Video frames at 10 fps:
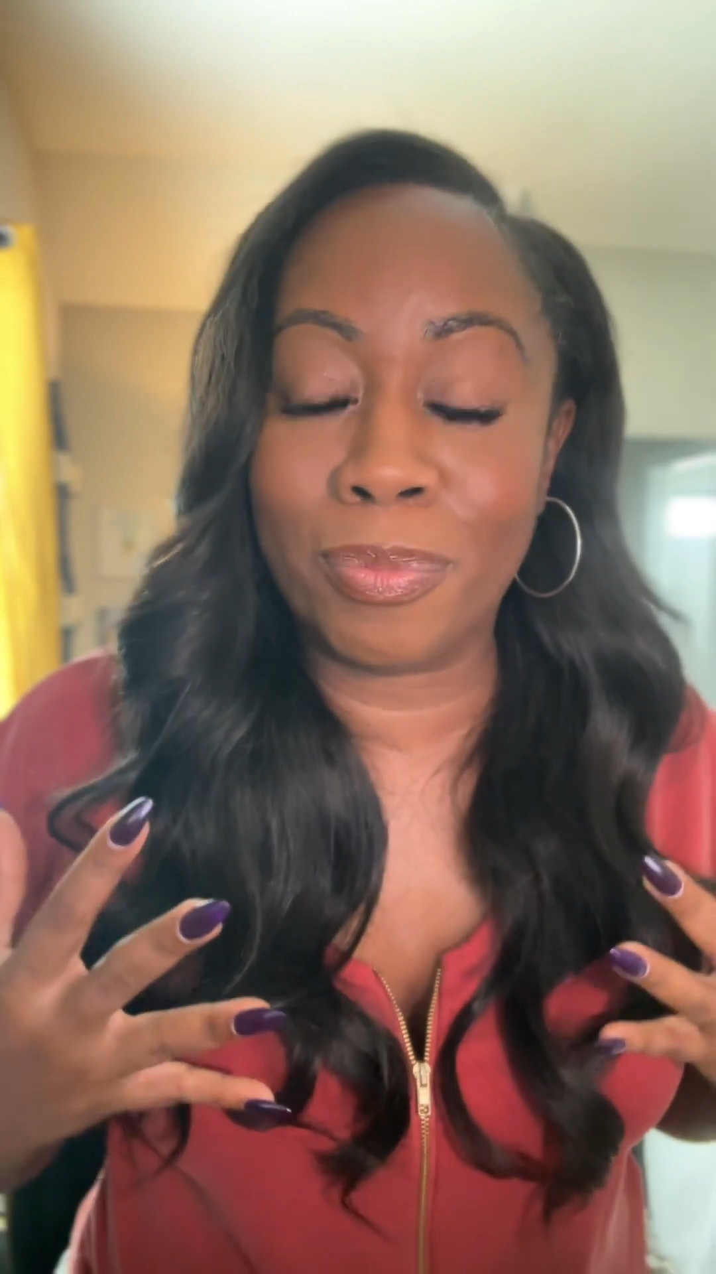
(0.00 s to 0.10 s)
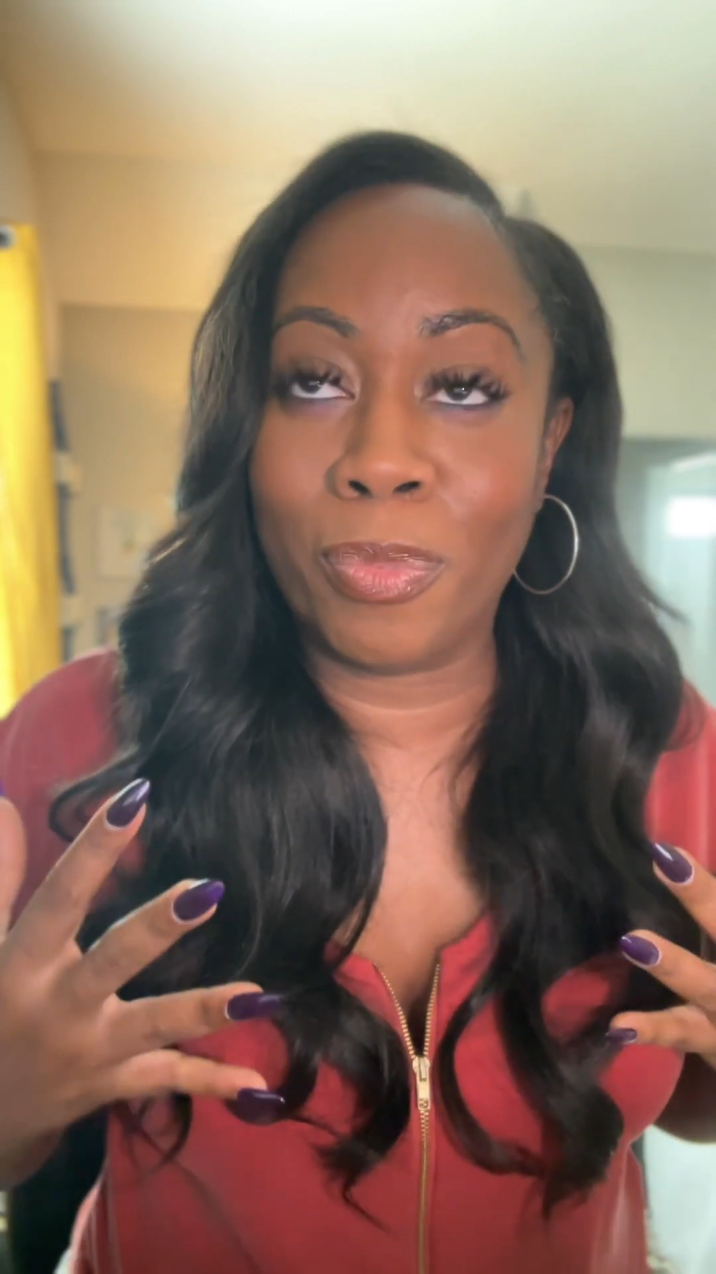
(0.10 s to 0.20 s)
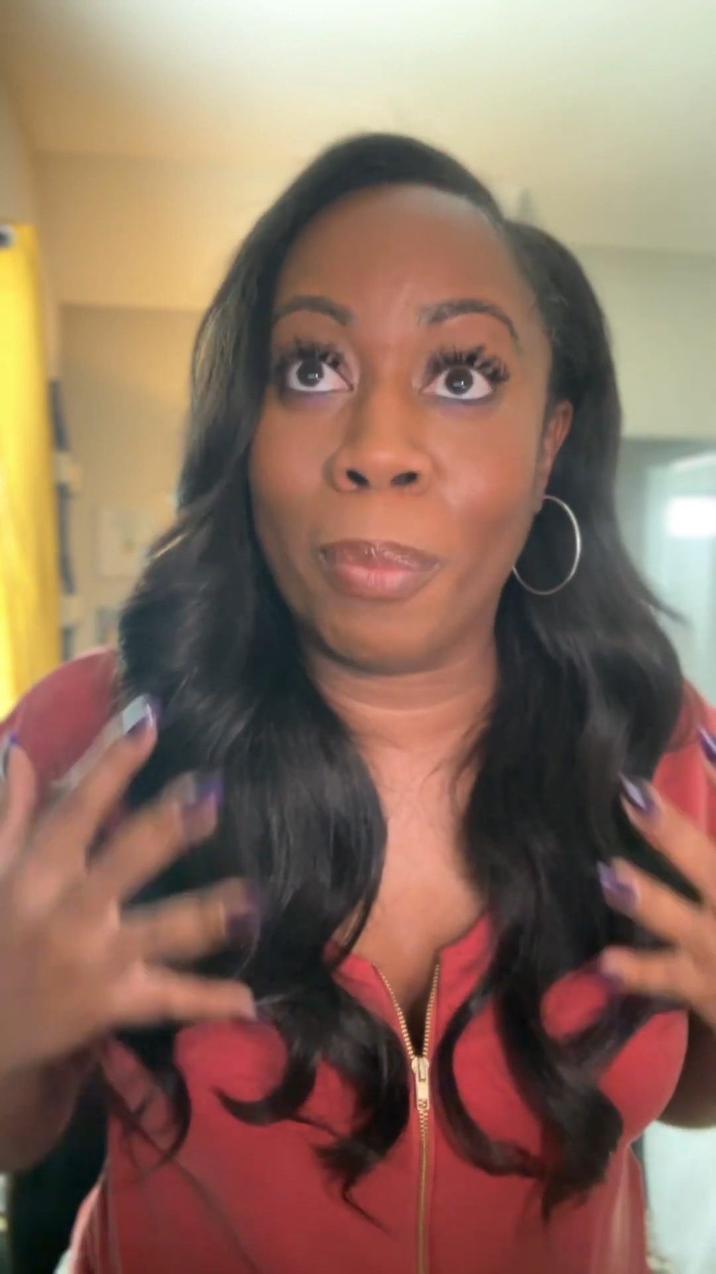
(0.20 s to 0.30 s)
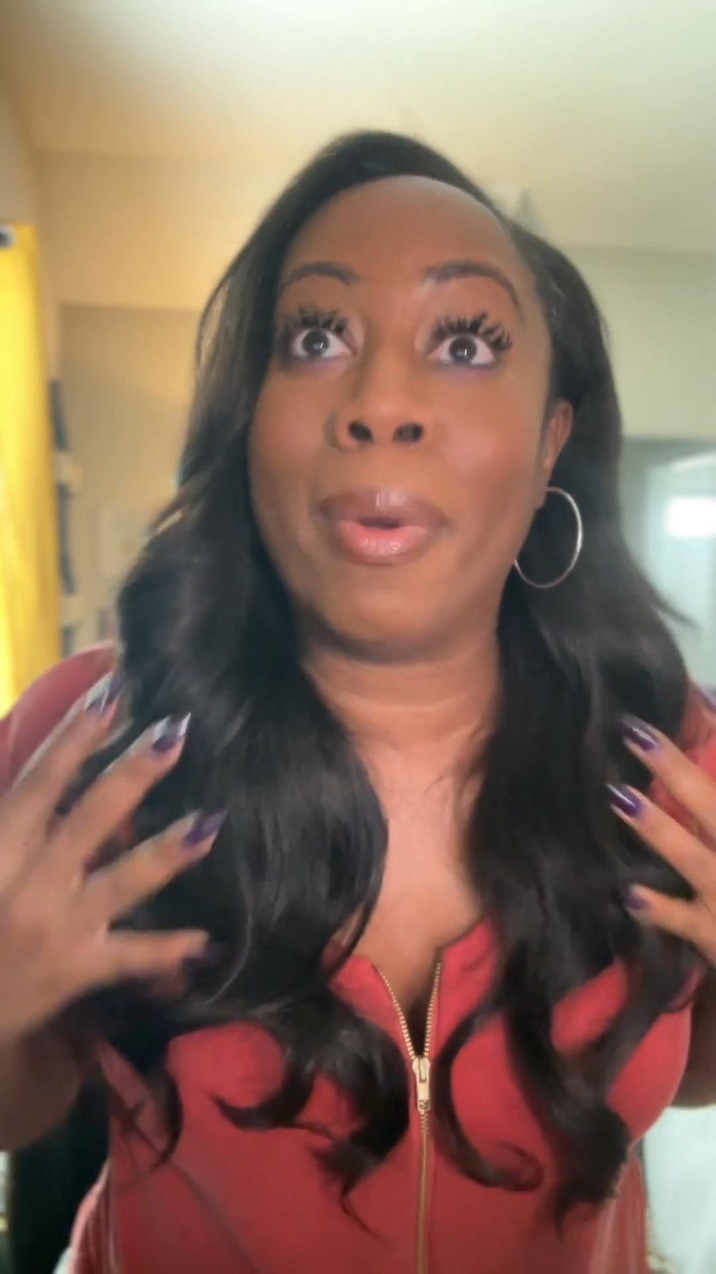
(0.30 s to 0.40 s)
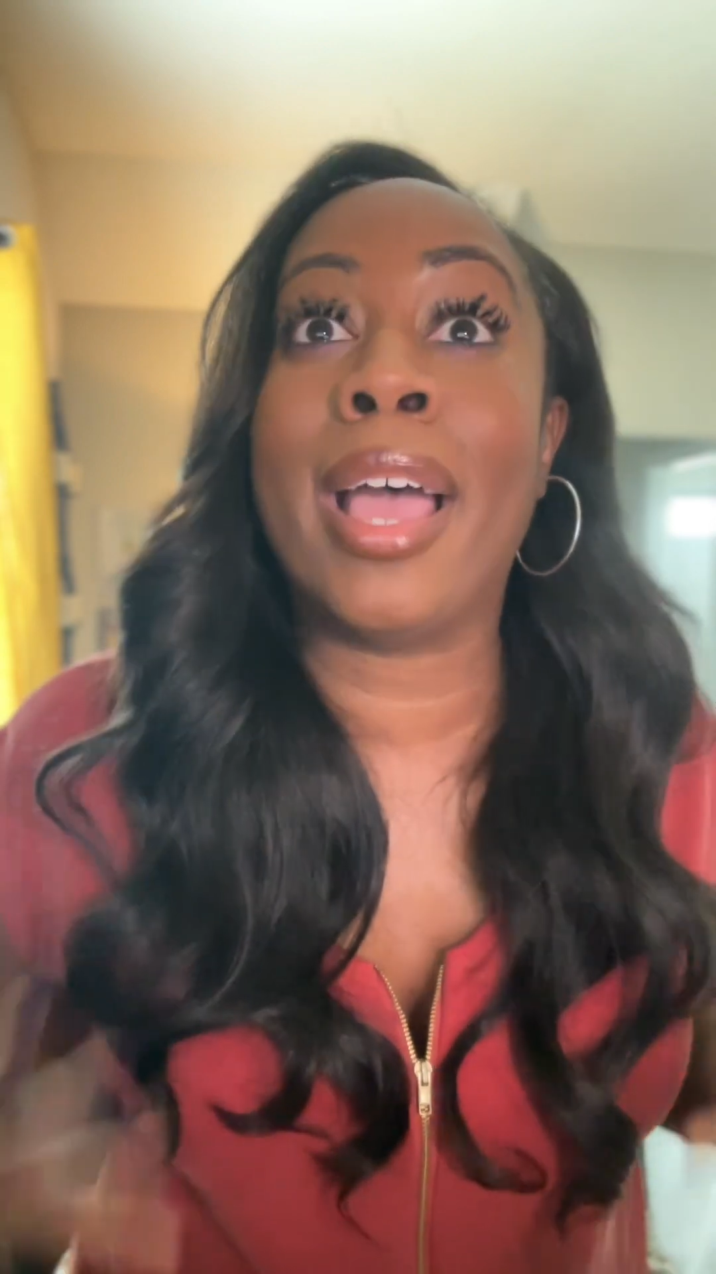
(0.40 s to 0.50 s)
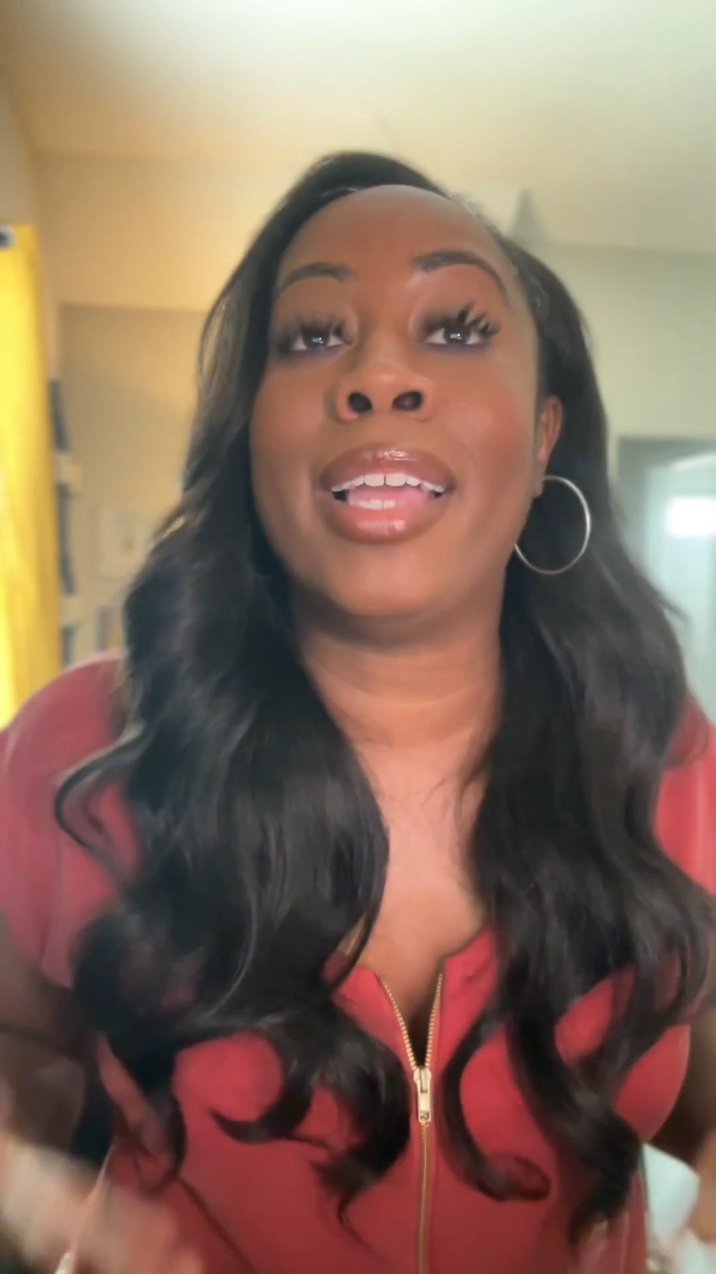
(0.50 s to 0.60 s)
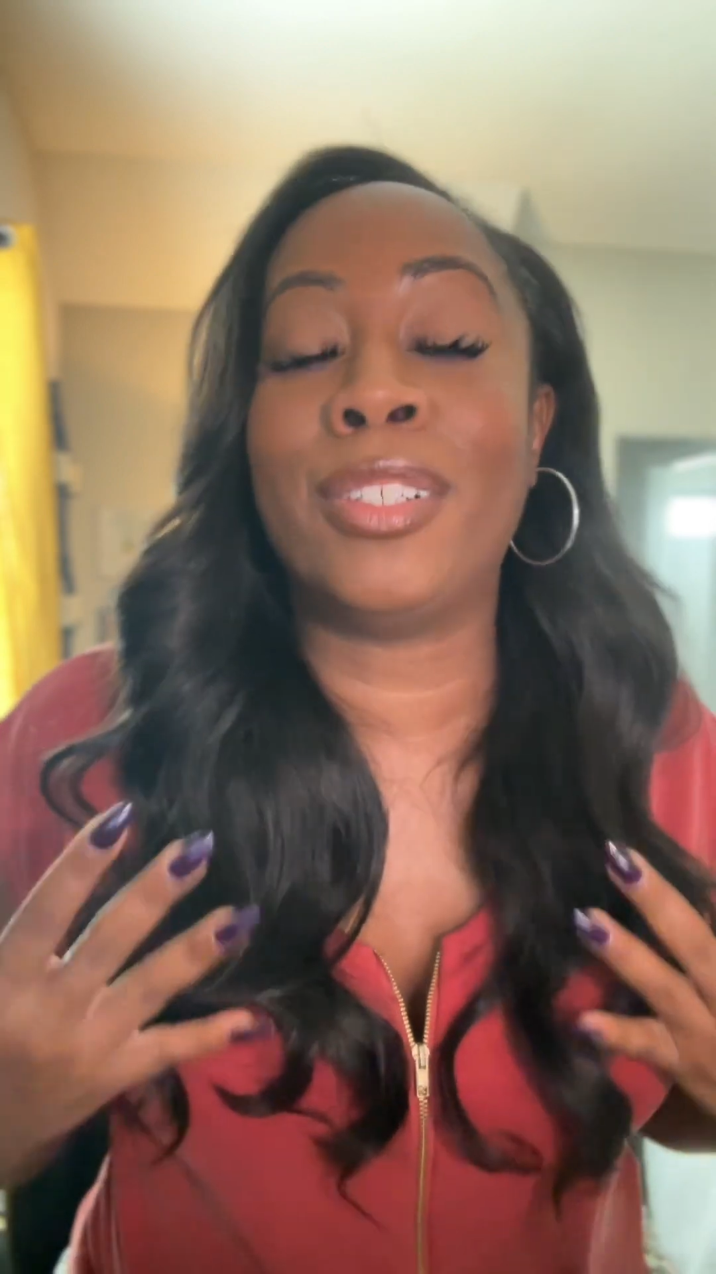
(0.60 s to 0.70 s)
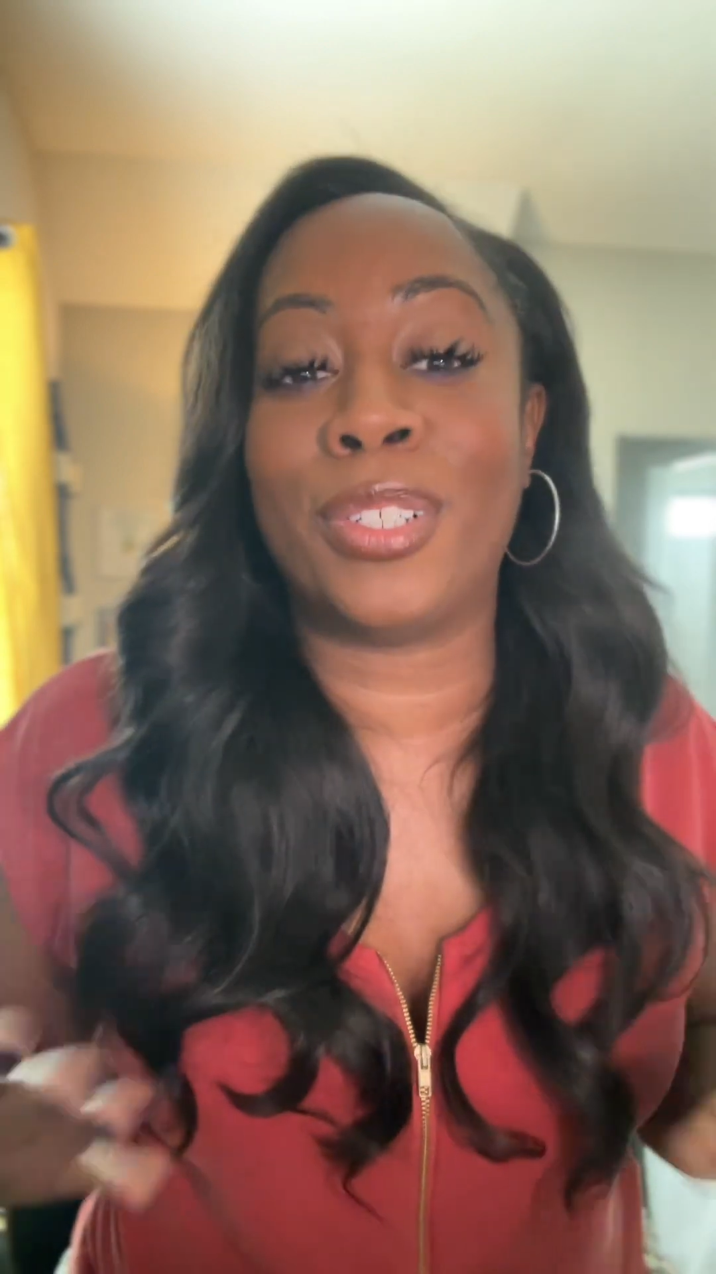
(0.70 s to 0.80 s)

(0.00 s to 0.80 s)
Remind